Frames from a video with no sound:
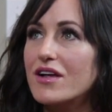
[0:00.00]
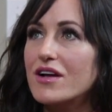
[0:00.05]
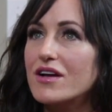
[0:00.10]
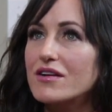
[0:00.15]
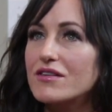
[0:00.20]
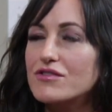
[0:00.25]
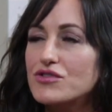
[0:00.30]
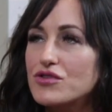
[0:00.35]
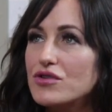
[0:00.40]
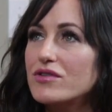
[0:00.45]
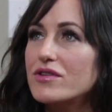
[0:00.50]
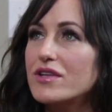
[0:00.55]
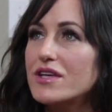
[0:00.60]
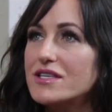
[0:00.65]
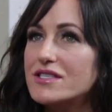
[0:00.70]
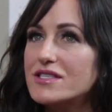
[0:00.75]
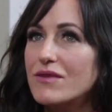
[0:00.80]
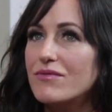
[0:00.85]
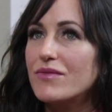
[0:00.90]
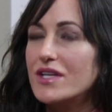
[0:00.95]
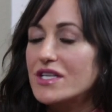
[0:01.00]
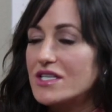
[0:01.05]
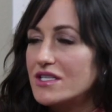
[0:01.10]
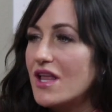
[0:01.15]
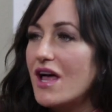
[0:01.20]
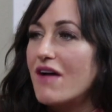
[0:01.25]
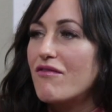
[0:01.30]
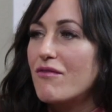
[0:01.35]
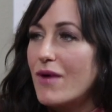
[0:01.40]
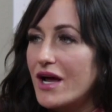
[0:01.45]
there truly is something
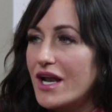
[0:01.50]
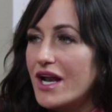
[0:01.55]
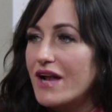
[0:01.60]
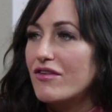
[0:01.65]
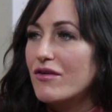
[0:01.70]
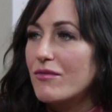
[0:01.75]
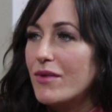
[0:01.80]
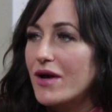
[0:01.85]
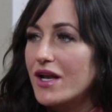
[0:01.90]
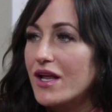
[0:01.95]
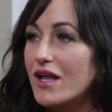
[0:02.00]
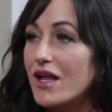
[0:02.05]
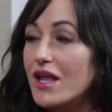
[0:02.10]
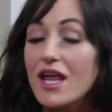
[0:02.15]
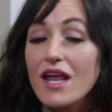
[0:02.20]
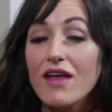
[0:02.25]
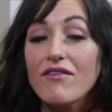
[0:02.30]
to love about everybody.